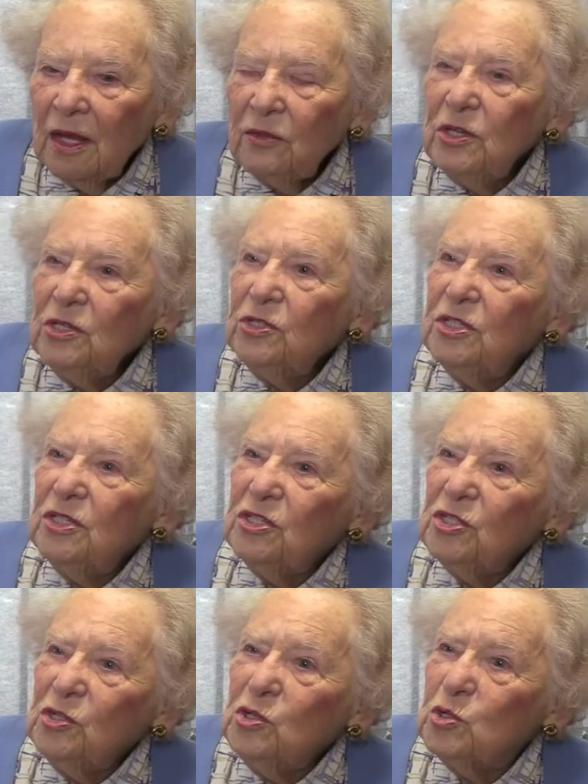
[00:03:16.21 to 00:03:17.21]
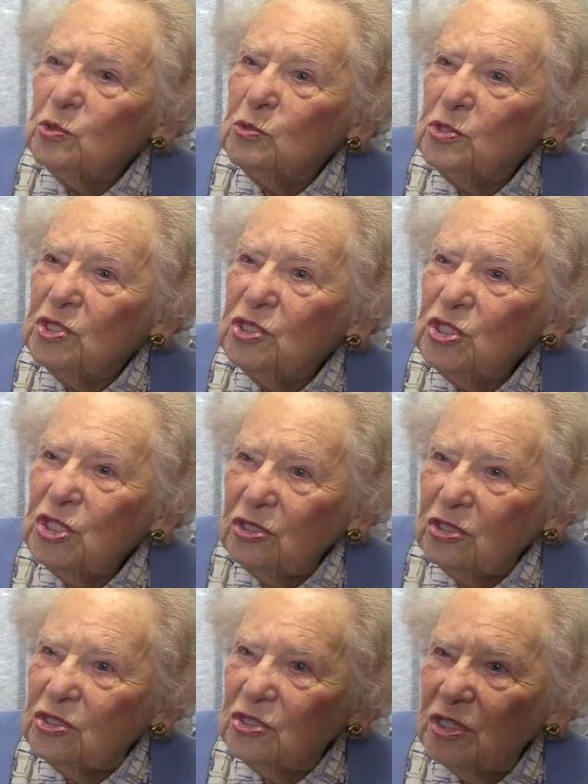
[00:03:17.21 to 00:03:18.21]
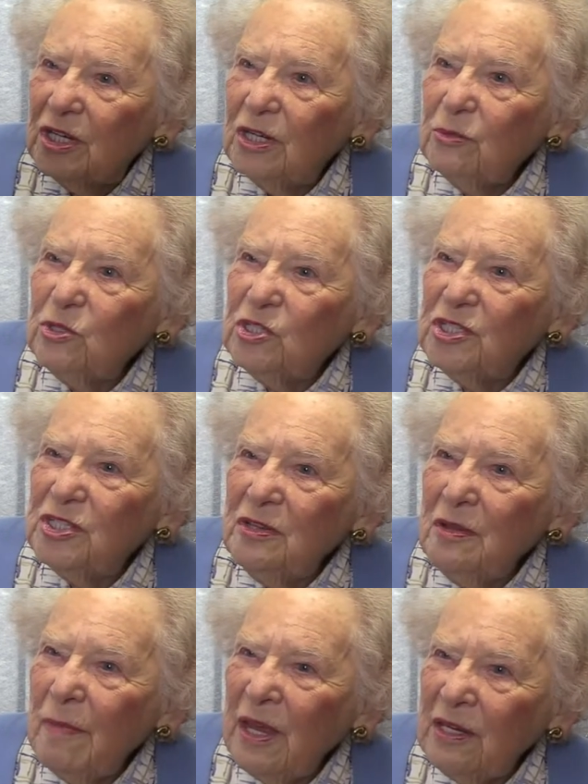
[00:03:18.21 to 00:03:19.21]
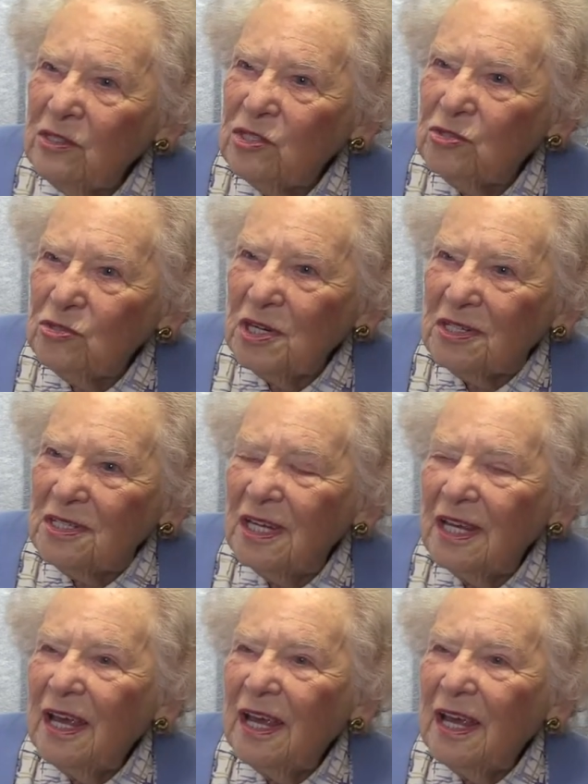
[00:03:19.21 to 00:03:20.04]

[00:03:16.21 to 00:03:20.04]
The St. George's Church, which is in the main street.